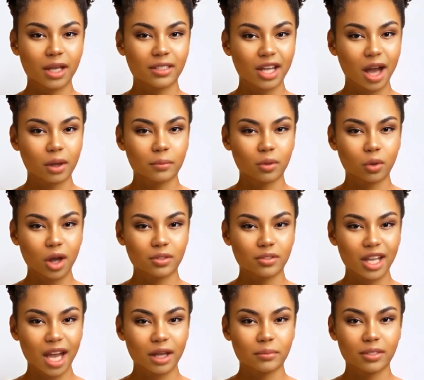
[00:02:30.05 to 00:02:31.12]
and Commonwealth
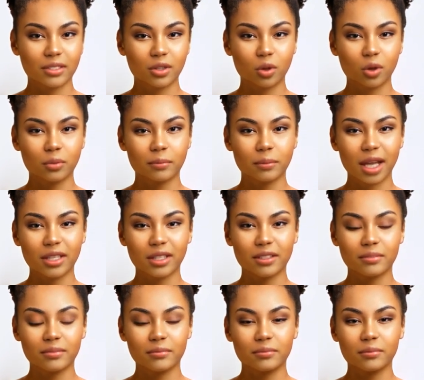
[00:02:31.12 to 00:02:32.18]
Games gold medal.